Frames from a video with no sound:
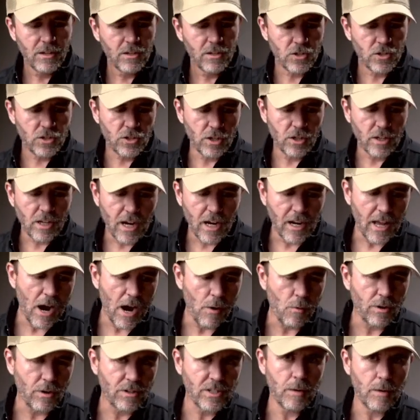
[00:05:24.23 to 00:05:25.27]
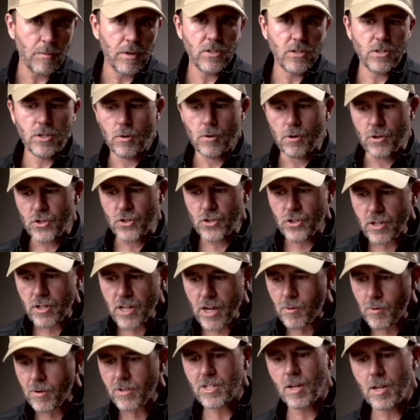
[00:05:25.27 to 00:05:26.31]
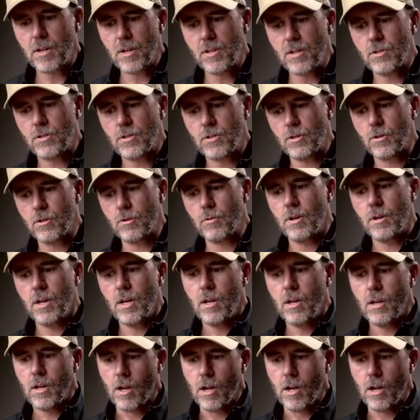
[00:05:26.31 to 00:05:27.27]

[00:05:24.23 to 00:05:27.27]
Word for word: Should I not work W-2 or should I work W-2?